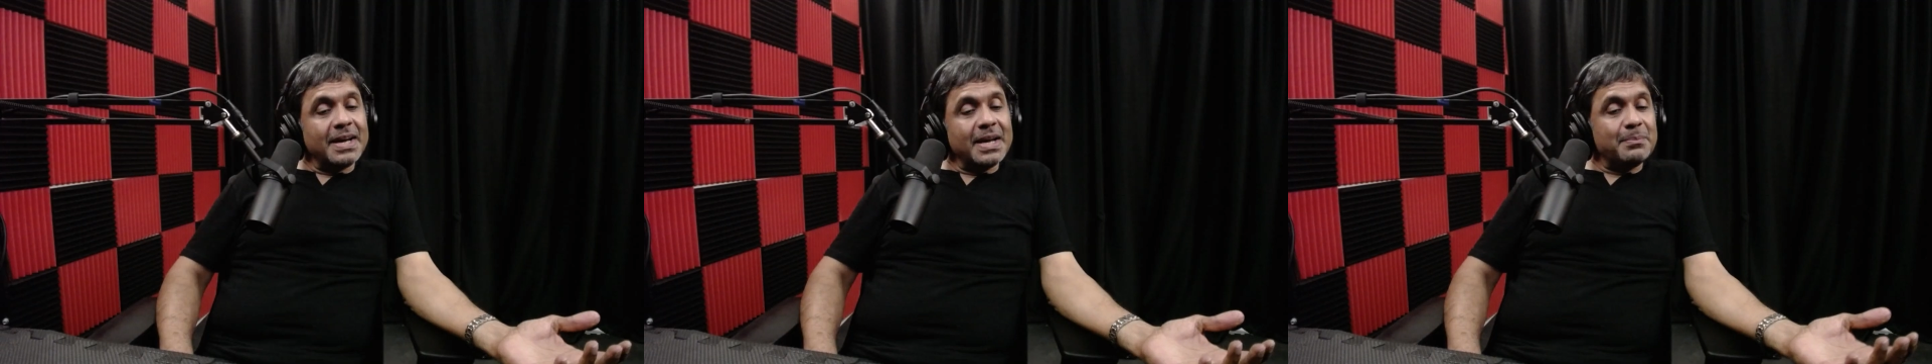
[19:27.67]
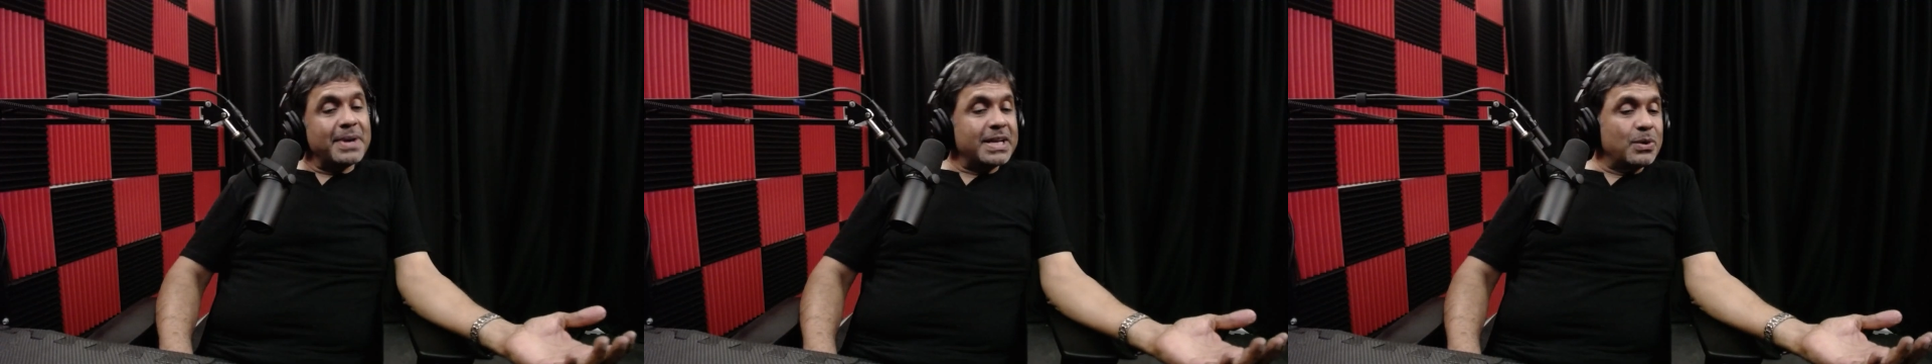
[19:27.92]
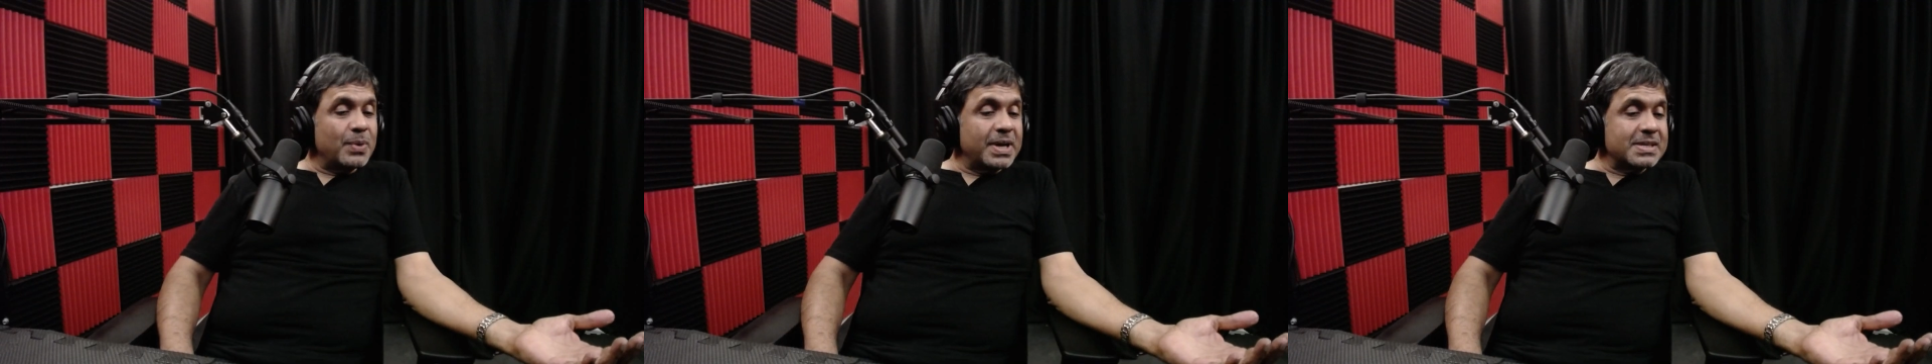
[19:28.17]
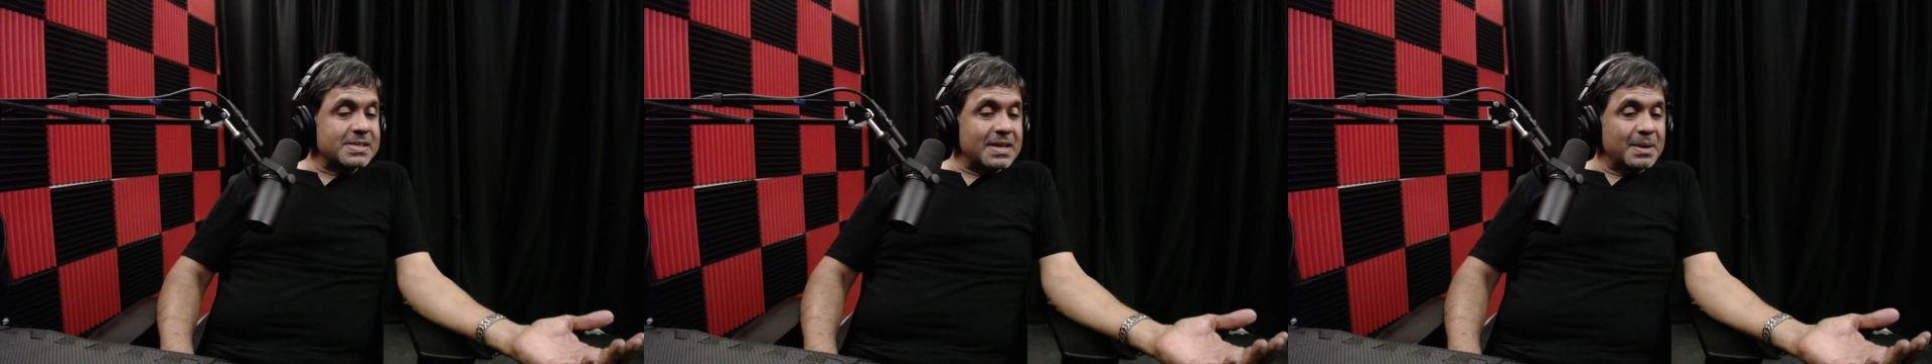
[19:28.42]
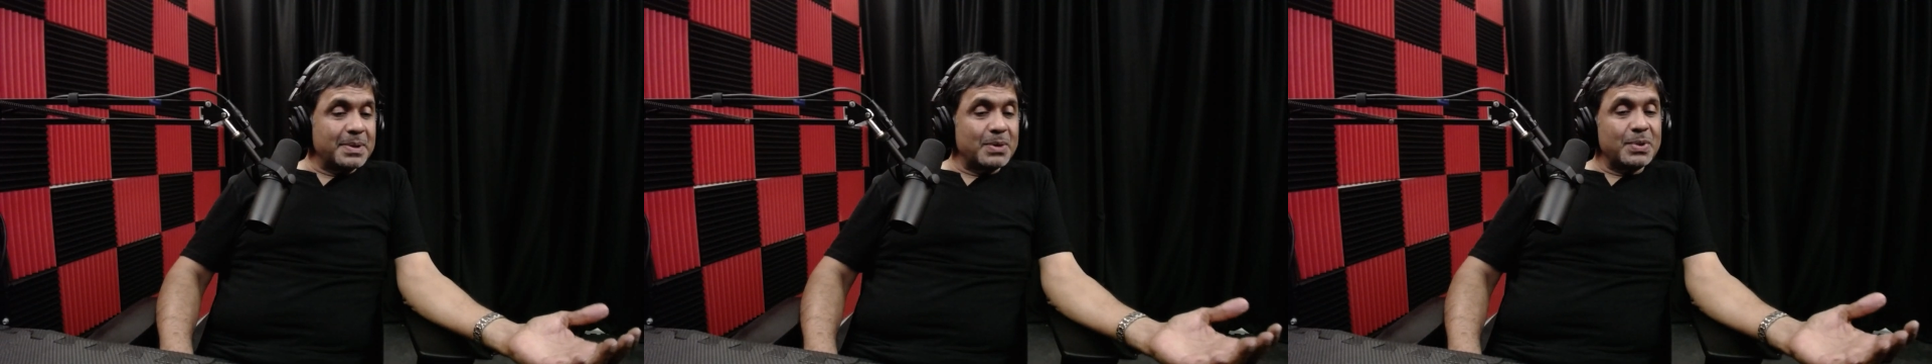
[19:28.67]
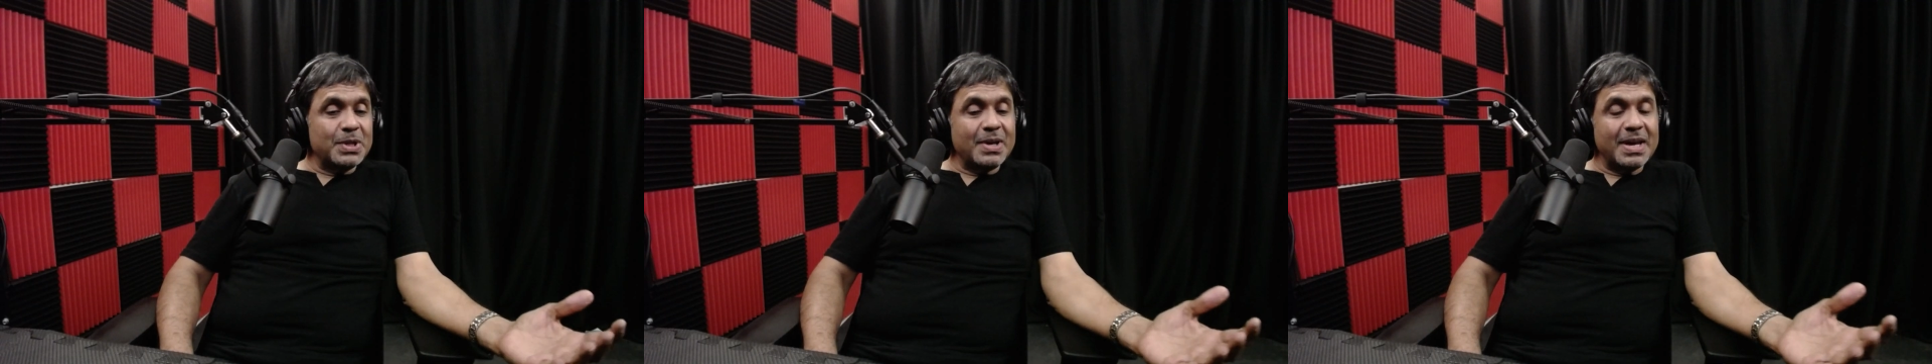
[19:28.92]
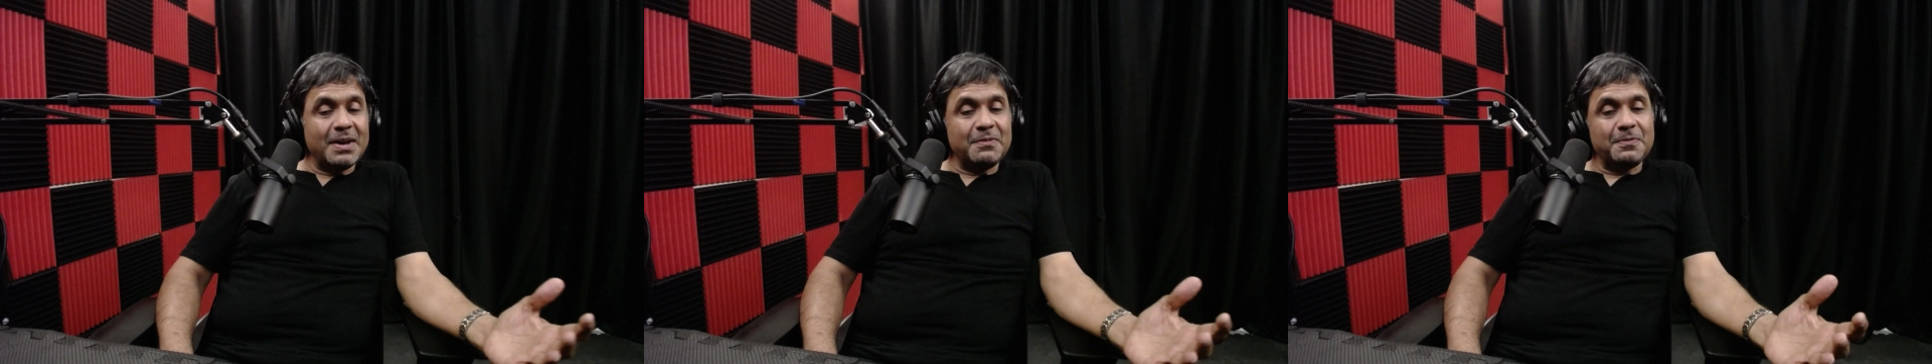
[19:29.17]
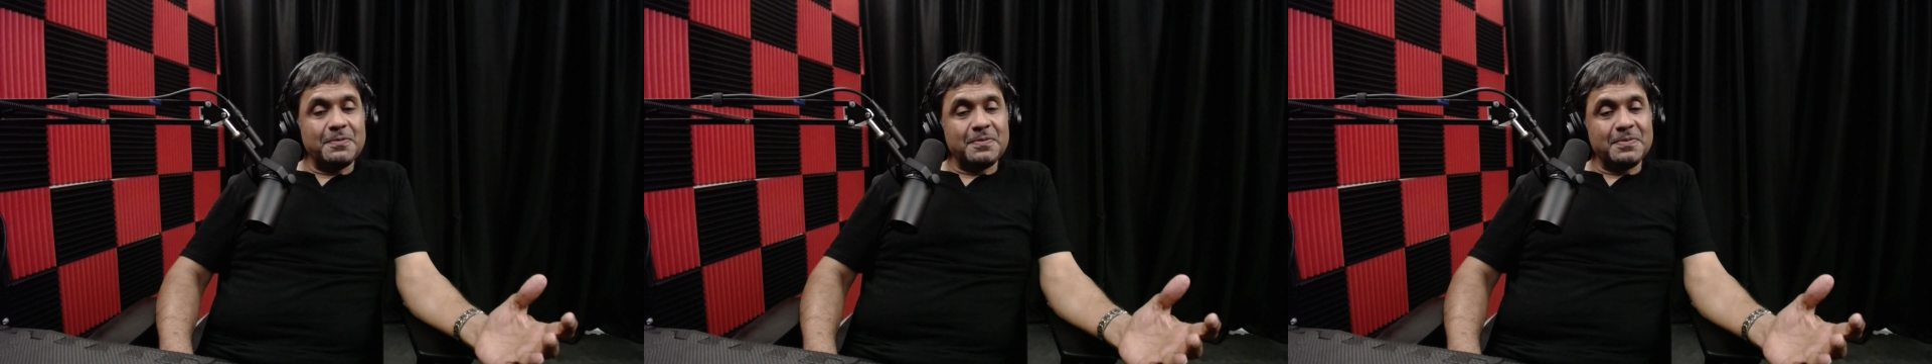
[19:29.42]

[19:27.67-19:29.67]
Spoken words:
in many ways, I mean, when you have